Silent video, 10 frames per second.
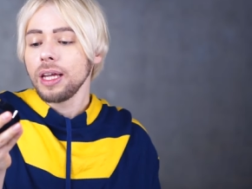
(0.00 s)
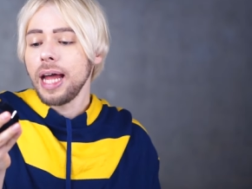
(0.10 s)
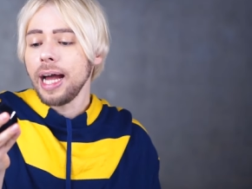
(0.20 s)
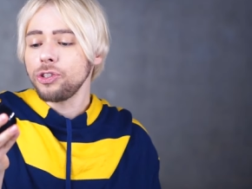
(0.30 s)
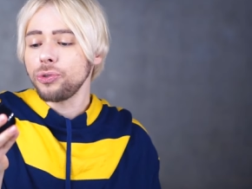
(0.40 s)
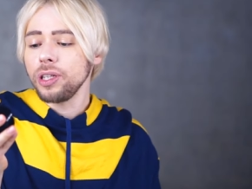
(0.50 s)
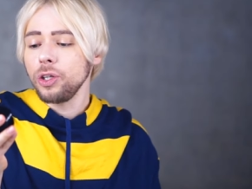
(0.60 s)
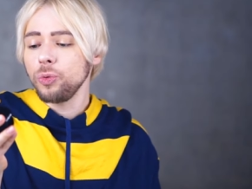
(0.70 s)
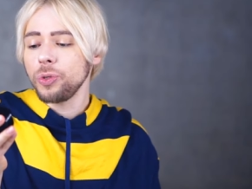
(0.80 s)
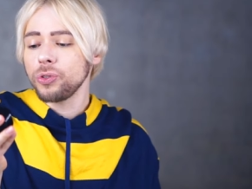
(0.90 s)

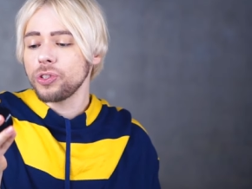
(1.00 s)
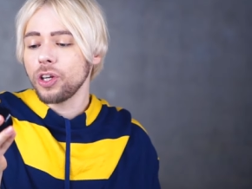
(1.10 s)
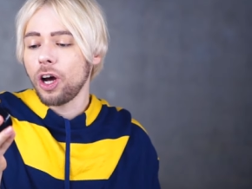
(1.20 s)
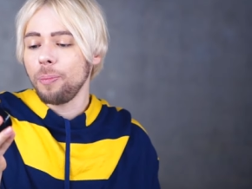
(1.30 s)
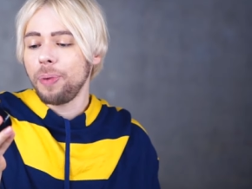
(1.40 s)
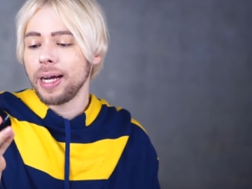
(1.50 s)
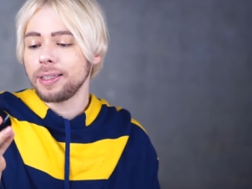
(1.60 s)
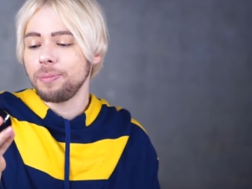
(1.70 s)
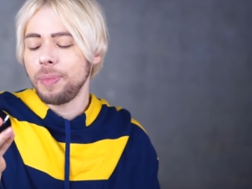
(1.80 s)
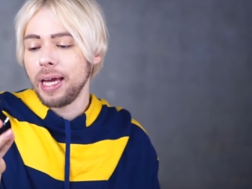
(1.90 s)
Naturally Luminous
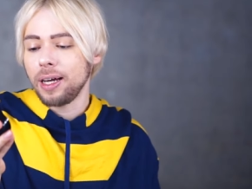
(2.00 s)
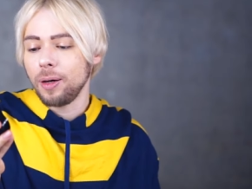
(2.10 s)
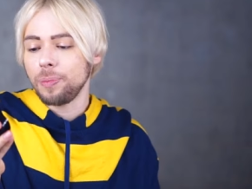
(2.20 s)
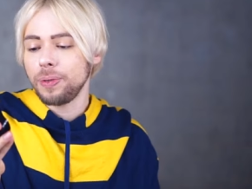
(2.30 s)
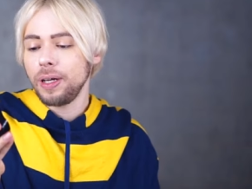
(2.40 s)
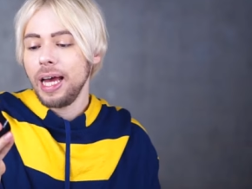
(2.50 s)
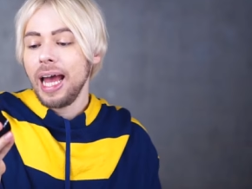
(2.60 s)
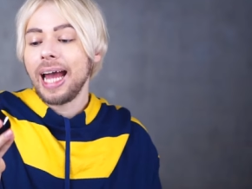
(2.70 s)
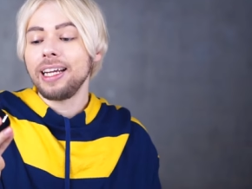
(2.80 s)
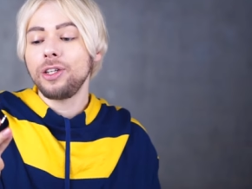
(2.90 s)
Compact Makeup.
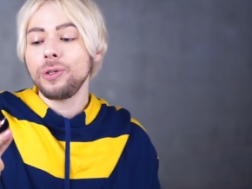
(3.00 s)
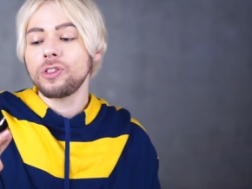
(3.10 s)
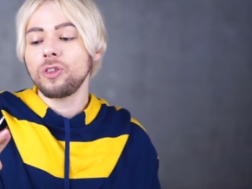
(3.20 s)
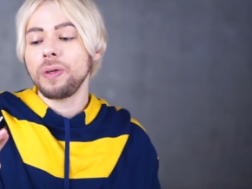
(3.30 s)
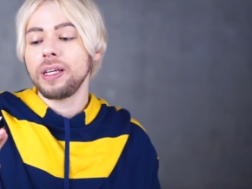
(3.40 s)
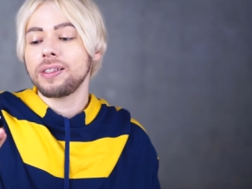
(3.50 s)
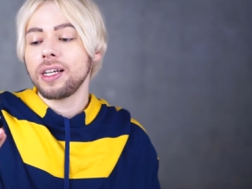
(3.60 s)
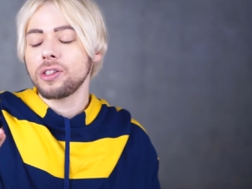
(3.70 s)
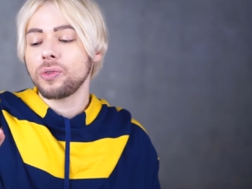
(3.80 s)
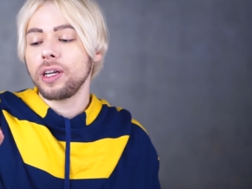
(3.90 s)
And it used to be
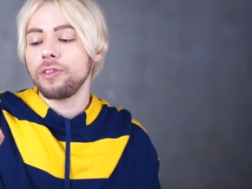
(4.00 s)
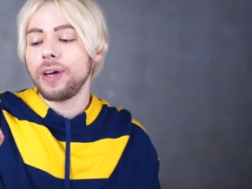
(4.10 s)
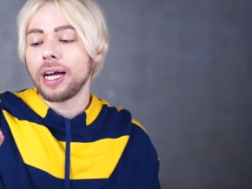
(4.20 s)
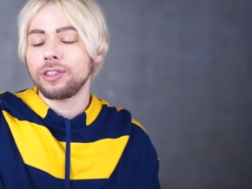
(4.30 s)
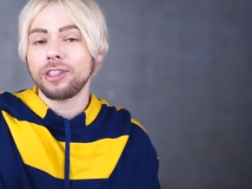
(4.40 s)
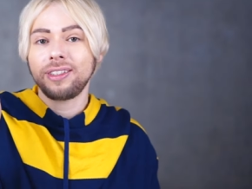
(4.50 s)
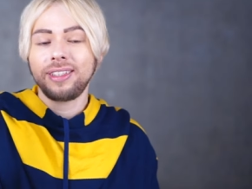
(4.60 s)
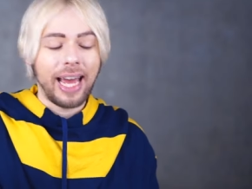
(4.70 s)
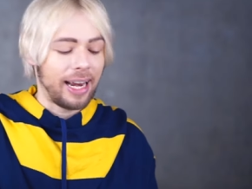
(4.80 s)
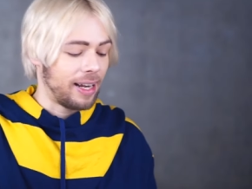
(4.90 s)
Sunscreen Factor
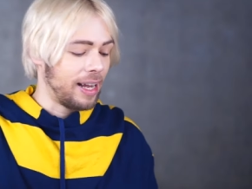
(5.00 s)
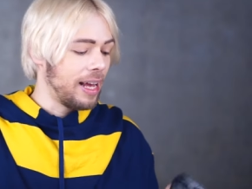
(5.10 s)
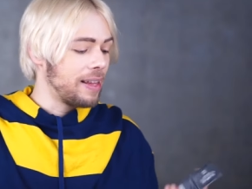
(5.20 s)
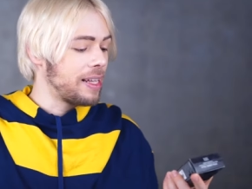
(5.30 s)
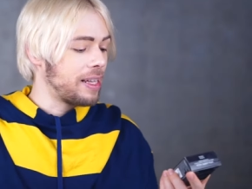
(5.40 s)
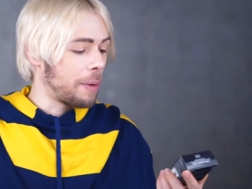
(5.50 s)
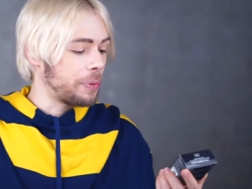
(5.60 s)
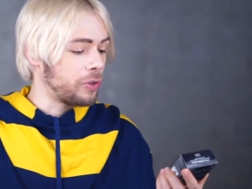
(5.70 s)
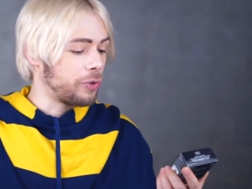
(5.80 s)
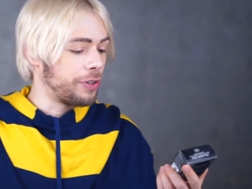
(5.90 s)
ten. Then they
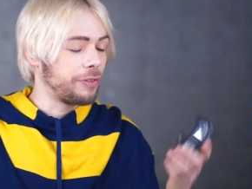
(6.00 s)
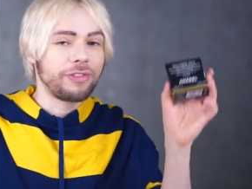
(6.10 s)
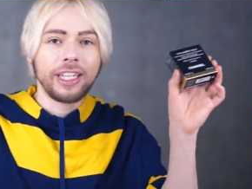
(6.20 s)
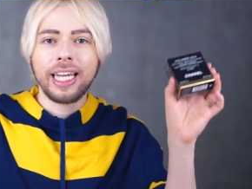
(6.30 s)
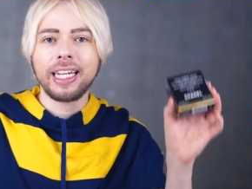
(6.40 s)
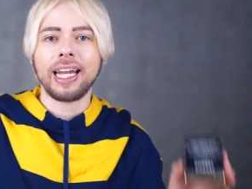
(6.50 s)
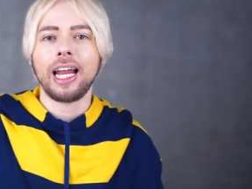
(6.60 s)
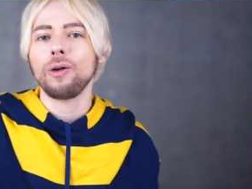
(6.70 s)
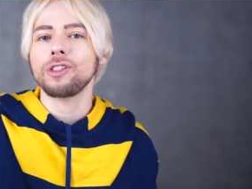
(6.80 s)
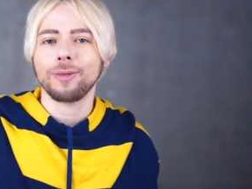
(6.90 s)
upped it to fifteen, and
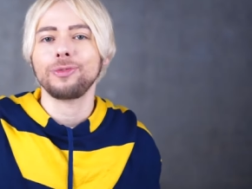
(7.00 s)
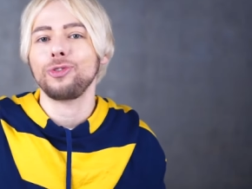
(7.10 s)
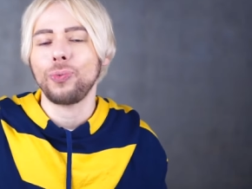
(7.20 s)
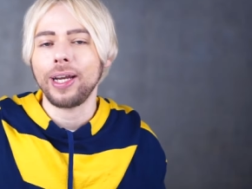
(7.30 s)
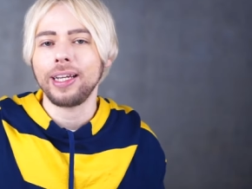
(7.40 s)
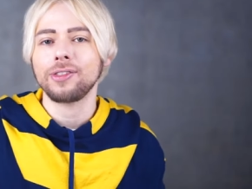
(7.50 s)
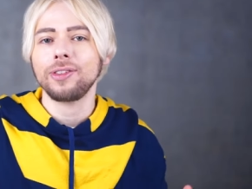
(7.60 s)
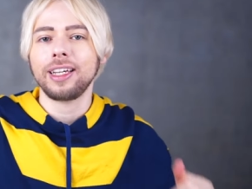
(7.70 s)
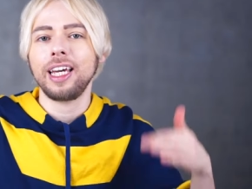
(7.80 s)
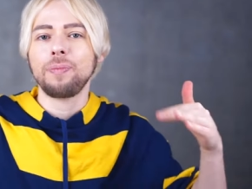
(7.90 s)
now it's up to twenty. So
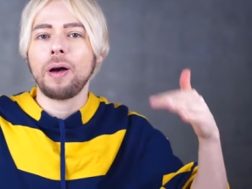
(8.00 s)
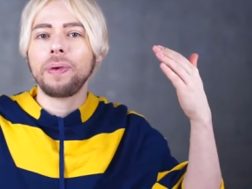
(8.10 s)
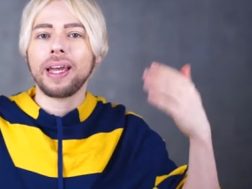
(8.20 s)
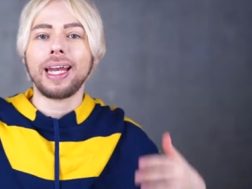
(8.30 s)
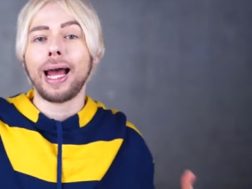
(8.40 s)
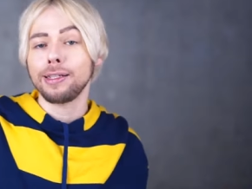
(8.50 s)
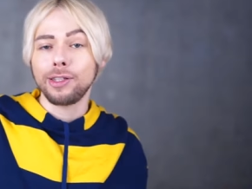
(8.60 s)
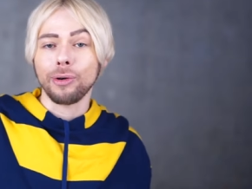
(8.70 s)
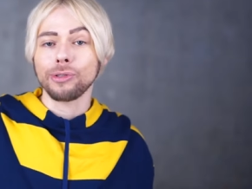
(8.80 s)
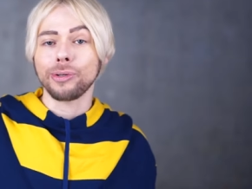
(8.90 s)
they keep upping it as
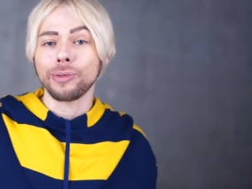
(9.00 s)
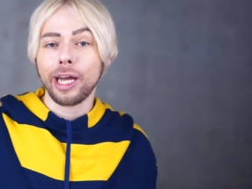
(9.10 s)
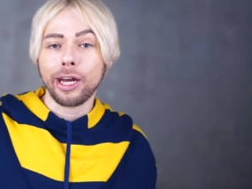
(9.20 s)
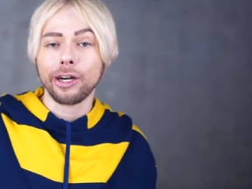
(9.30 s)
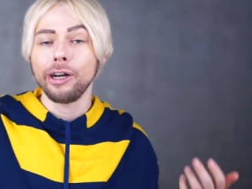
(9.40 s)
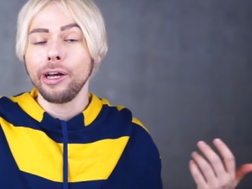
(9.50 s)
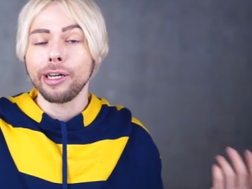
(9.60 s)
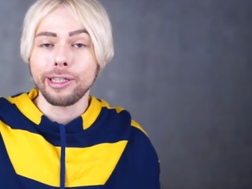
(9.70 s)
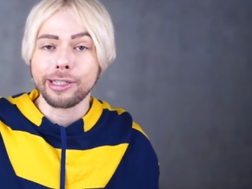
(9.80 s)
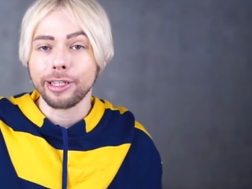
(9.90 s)
the ozone layer
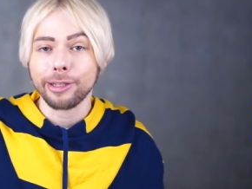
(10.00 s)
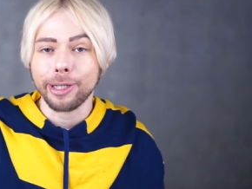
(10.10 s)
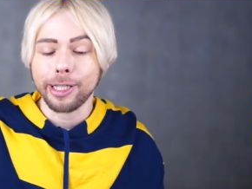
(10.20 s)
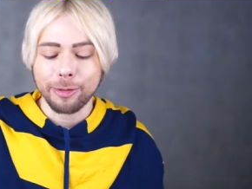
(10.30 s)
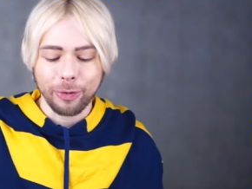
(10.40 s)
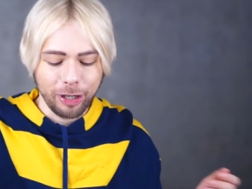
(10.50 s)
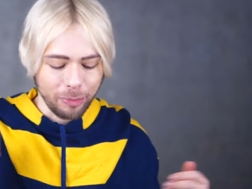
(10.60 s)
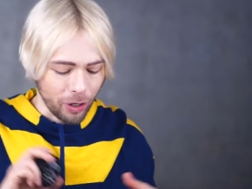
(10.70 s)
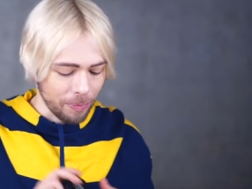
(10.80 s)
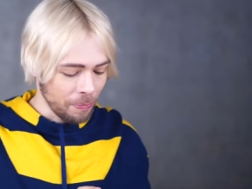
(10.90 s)
disintegrates more
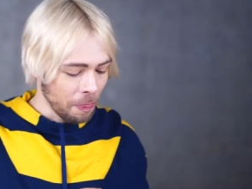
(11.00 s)
and more.